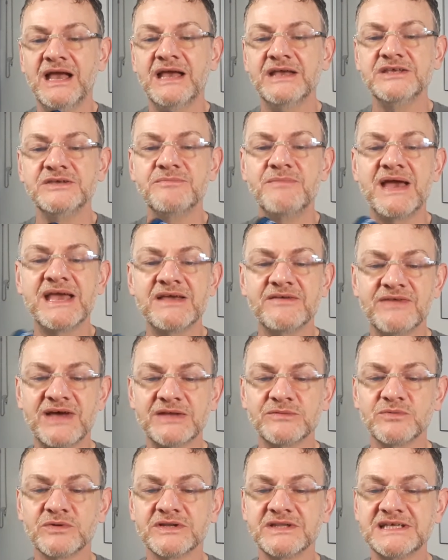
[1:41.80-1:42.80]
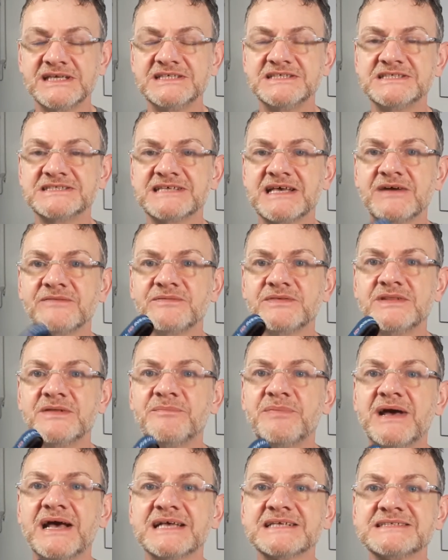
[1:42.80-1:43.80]
You may have had one of these yourself in the
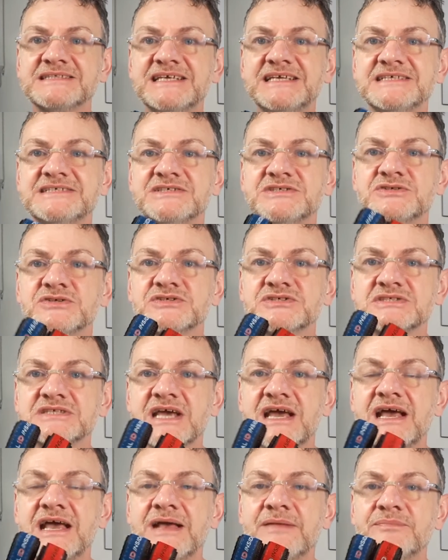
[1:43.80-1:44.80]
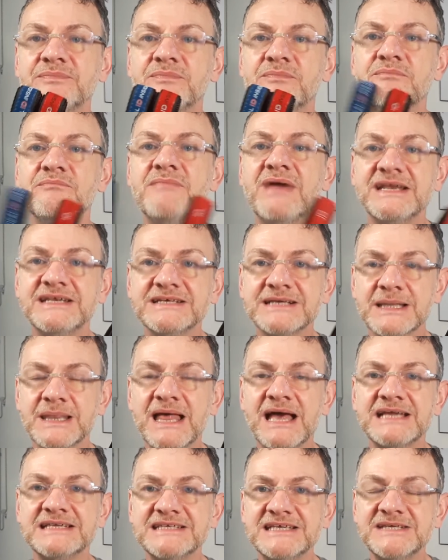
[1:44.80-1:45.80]
past. These are just medical
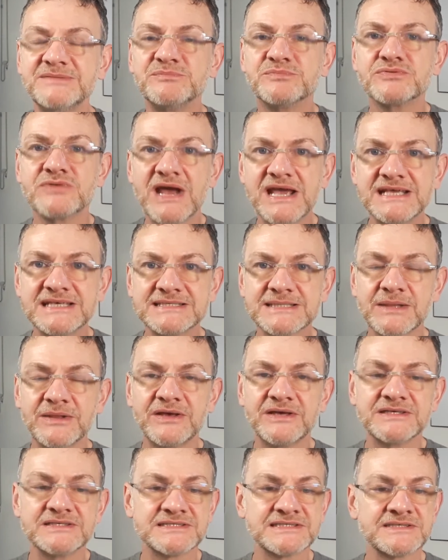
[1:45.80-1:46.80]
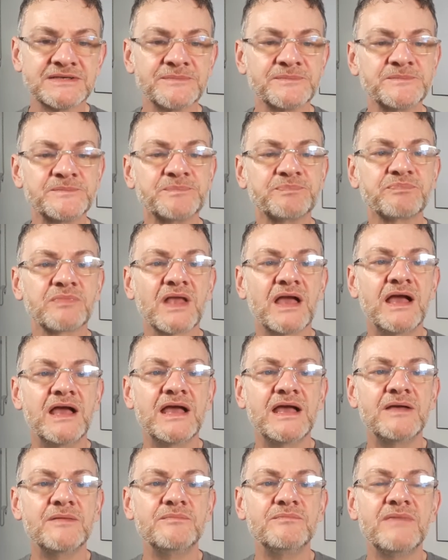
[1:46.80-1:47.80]
ID bracelets
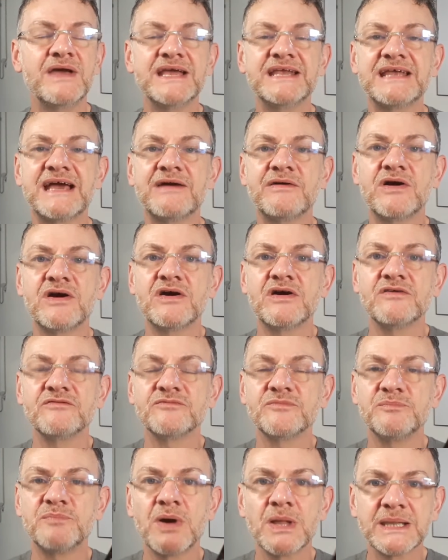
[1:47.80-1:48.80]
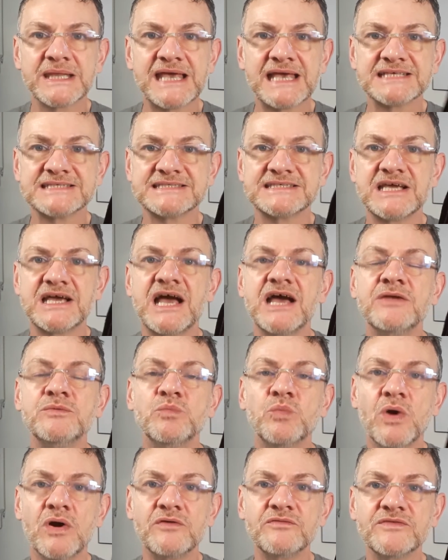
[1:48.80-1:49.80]
made out of polyester and
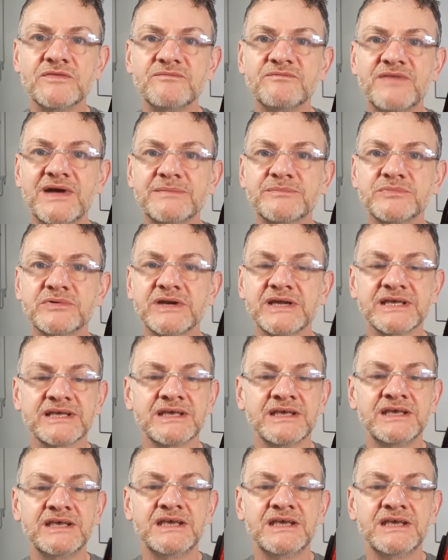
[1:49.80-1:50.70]
woven fabric.